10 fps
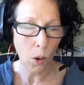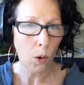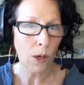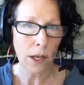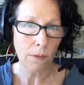
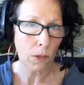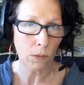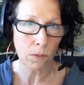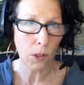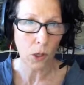or even
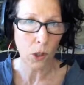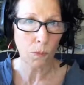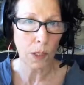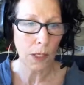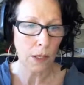on
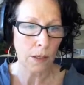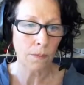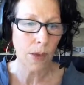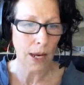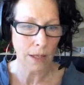social
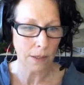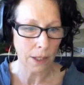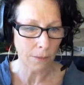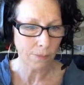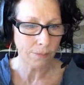media,
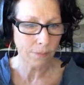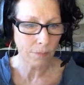anything,